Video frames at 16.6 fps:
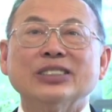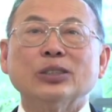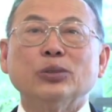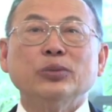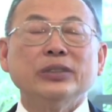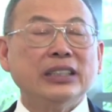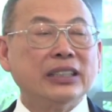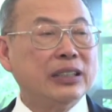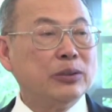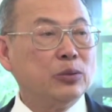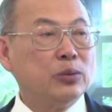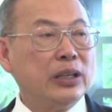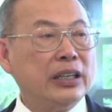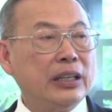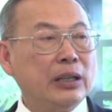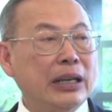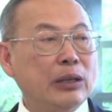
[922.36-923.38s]
So we
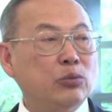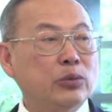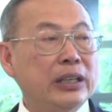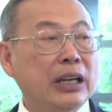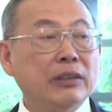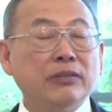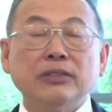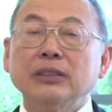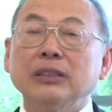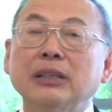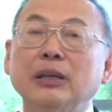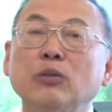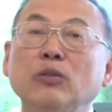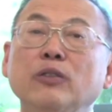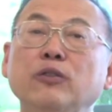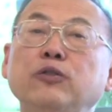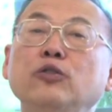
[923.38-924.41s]
have
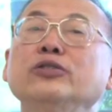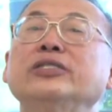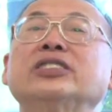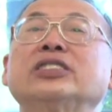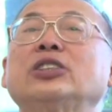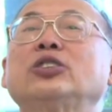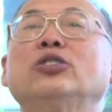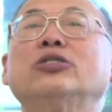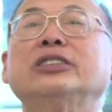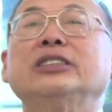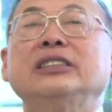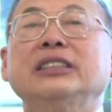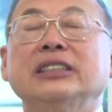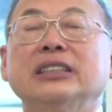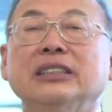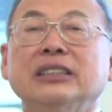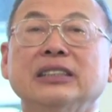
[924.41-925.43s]
food
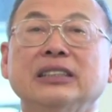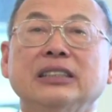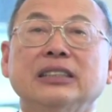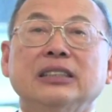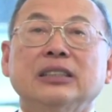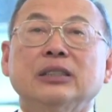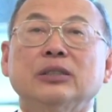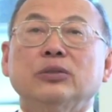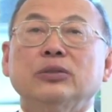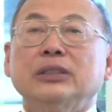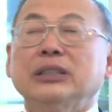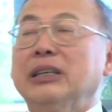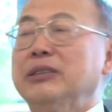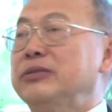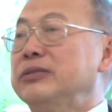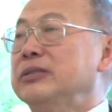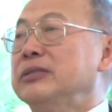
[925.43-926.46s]
security. We
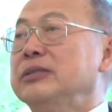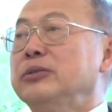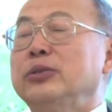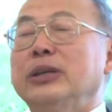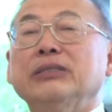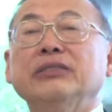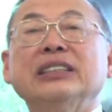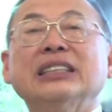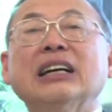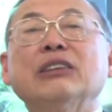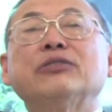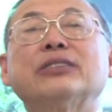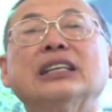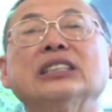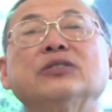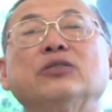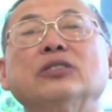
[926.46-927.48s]
have enough
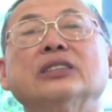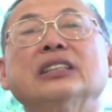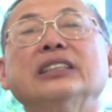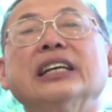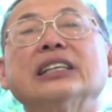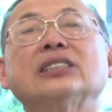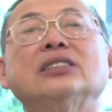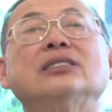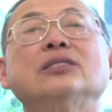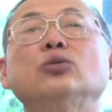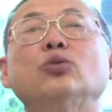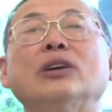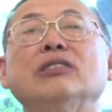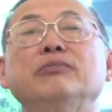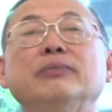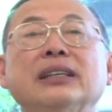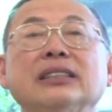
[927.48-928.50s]
rice for the next
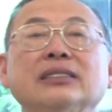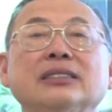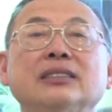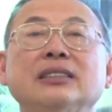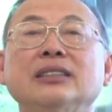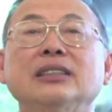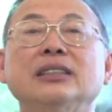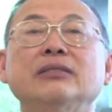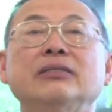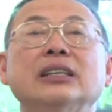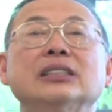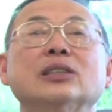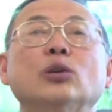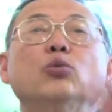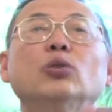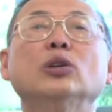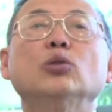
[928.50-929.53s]
12 months. If
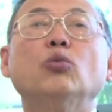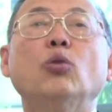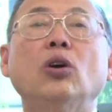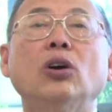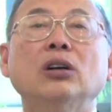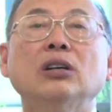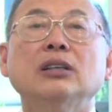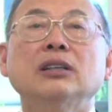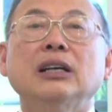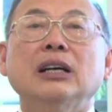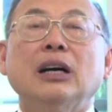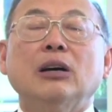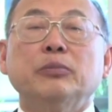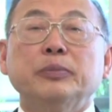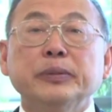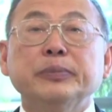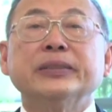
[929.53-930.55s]
there's a world war,
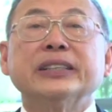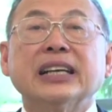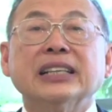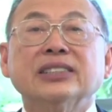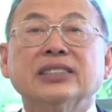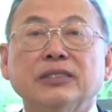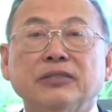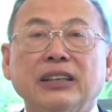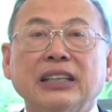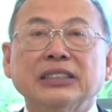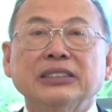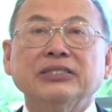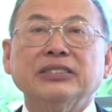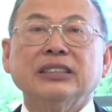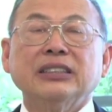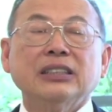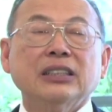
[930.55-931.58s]
our people can survive.